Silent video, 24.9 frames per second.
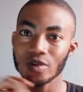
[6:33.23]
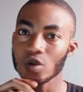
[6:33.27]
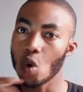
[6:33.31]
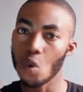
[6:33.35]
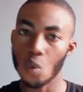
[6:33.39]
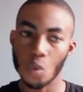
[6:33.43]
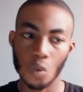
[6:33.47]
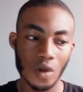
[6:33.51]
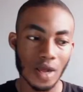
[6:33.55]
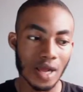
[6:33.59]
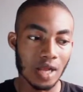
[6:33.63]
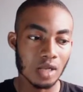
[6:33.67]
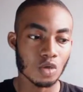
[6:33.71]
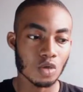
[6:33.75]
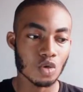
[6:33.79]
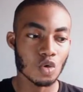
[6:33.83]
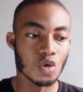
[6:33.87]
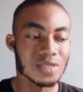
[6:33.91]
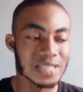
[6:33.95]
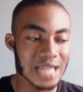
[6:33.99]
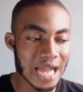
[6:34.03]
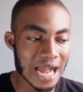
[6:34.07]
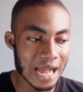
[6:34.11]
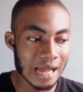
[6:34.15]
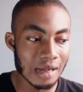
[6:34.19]
No,
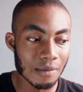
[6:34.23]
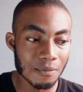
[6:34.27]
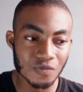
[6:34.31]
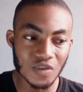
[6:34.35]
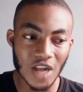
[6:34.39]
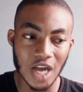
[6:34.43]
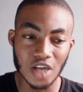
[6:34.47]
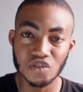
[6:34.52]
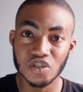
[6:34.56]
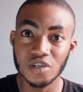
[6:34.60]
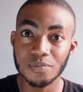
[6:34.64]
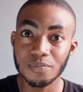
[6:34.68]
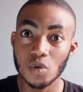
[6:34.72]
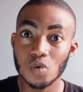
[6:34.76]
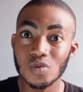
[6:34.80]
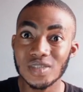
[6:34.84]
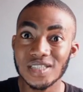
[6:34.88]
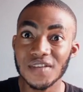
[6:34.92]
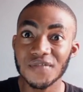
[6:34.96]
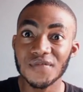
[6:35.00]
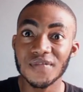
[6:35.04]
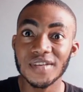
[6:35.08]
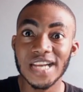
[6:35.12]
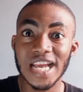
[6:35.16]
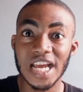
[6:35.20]
those are
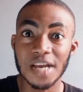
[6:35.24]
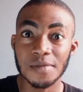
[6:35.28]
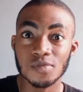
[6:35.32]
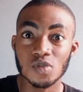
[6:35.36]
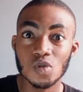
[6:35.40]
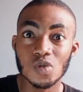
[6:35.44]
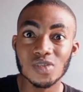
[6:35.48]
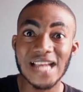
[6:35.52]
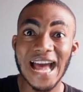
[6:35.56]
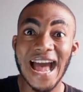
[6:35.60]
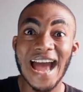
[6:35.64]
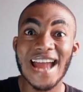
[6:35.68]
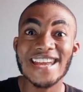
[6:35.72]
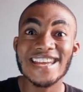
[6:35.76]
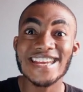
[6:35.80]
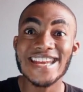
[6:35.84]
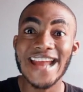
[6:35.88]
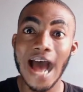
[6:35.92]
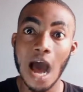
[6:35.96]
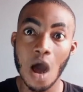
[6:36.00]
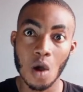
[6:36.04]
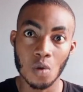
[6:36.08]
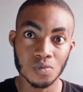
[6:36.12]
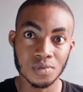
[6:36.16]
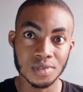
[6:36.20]
attributive names, those are
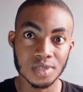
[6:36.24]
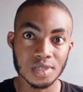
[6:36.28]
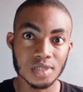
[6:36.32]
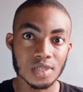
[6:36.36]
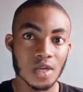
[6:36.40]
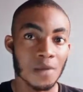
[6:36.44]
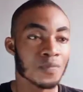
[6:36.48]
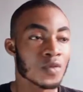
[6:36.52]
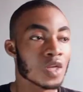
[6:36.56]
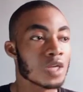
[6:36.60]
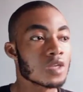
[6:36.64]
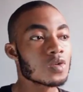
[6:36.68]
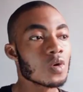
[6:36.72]
nouns.